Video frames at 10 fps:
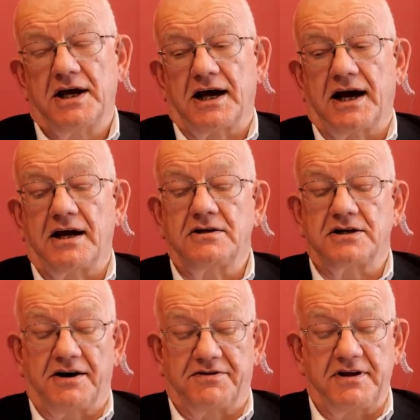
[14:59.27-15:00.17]
And
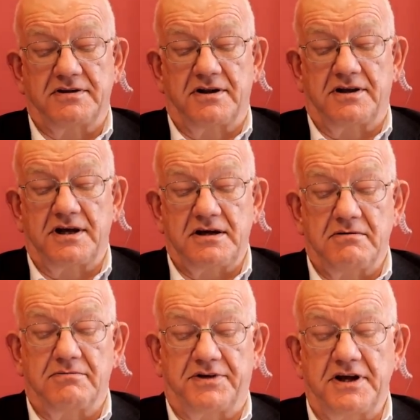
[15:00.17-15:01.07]
I think that the
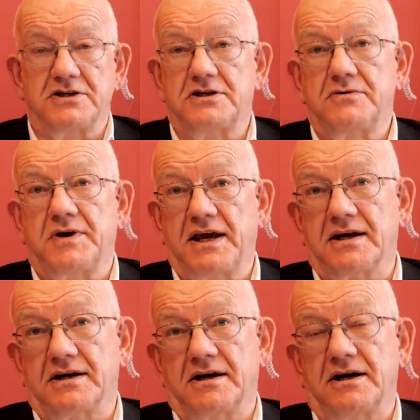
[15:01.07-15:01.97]
thing to do
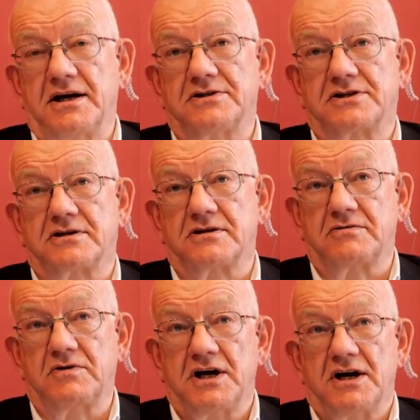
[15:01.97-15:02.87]
here is
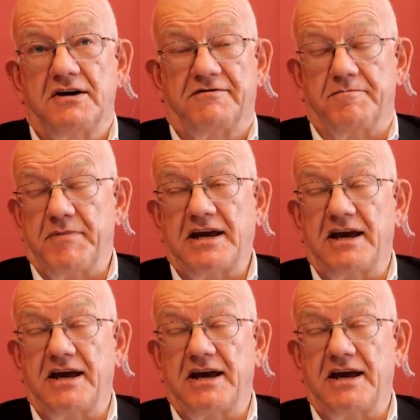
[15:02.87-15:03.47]
to make it